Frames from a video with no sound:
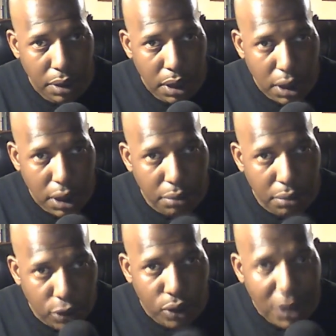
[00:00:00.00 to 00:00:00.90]
him
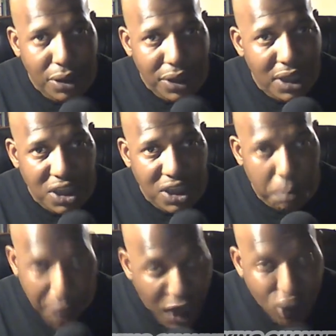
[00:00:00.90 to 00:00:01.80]
do anything
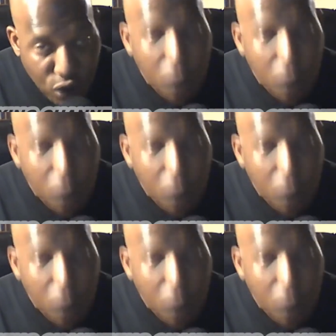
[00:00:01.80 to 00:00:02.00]
special.